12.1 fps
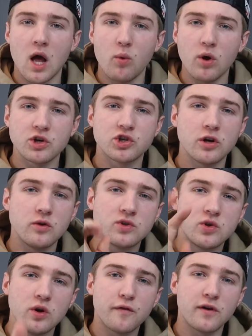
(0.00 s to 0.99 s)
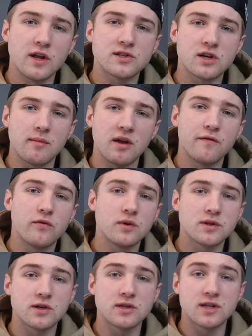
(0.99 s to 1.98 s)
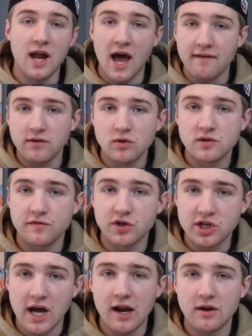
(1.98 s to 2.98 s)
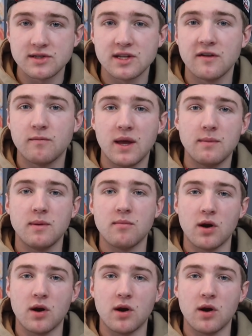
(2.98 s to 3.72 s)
I want to show you two different Instagram influencers that I've used for shoutouts that have made me